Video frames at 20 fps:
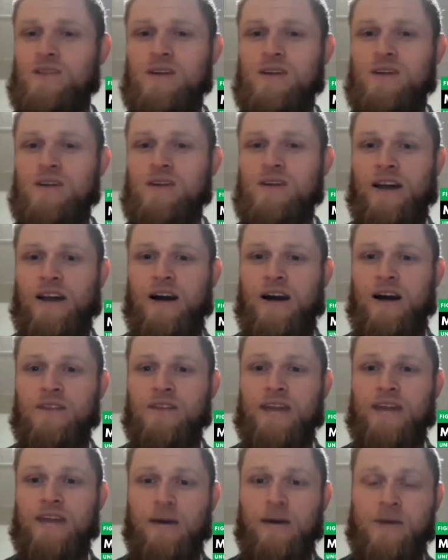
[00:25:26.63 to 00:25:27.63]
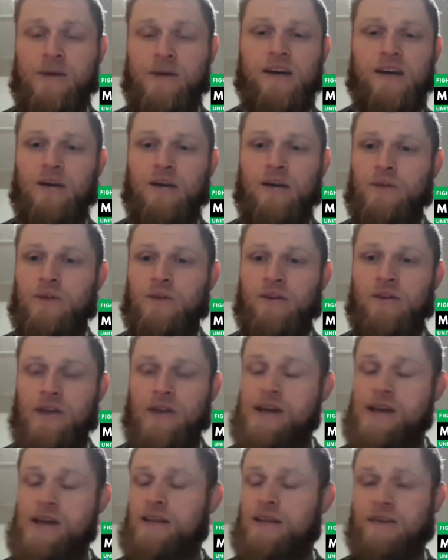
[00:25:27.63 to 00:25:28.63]
And that weight cut went
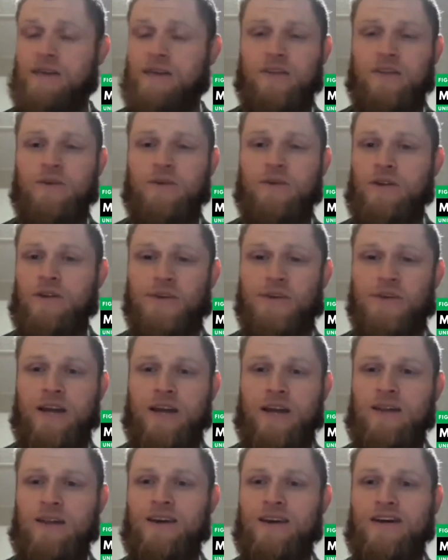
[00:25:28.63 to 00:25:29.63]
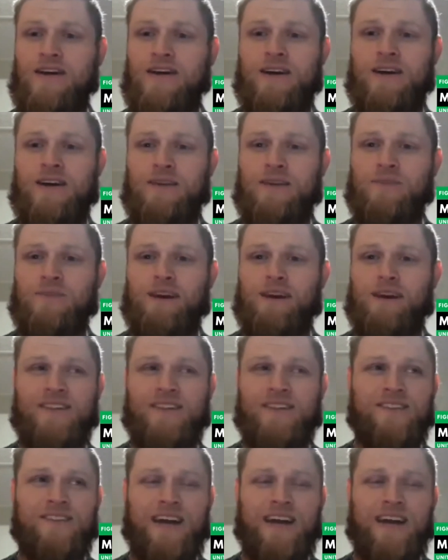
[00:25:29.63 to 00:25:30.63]
great. Everything went great. But
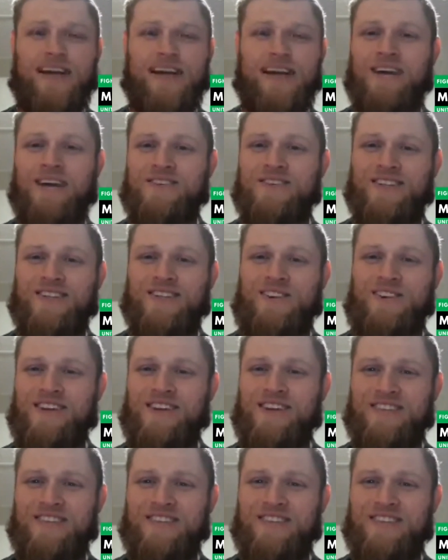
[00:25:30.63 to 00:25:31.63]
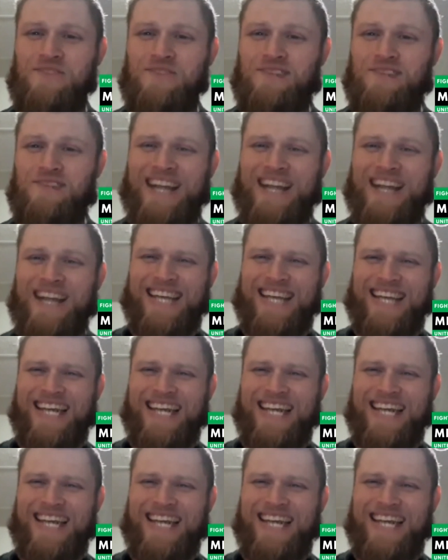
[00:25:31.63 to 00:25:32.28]
that guy was a dirty son of a bitch.